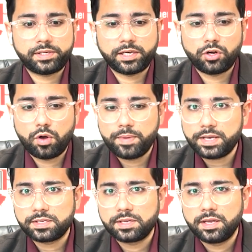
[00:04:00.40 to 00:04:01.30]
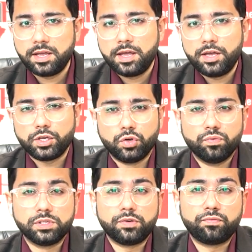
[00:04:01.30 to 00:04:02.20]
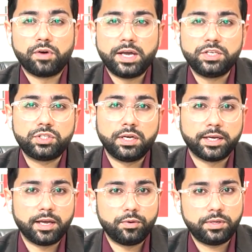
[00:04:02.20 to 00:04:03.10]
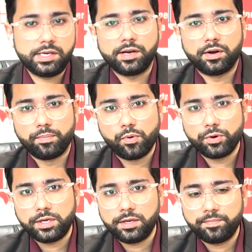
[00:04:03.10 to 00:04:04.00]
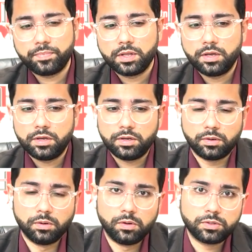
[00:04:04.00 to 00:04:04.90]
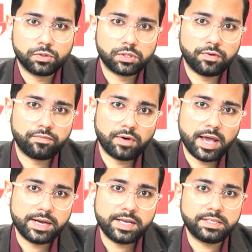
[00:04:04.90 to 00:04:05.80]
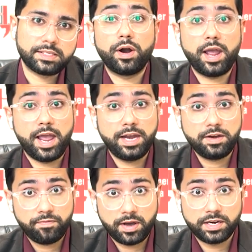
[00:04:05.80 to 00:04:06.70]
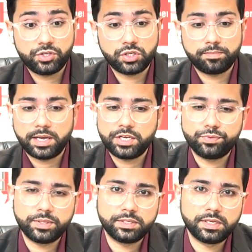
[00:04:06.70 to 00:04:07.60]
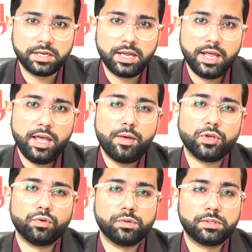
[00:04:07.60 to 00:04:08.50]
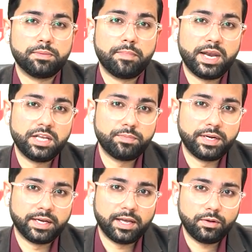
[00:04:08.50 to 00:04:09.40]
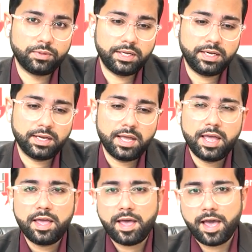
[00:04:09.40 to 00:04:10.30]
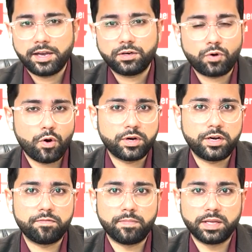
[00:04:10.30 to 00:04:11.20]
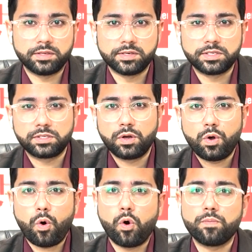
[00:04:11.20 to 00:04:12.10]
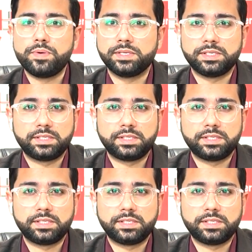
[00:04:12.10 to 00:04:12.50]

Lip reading: economics, you will see financial accounting and reporting, you will also see finance and financial management, you will see management accounting and quantitative methods or business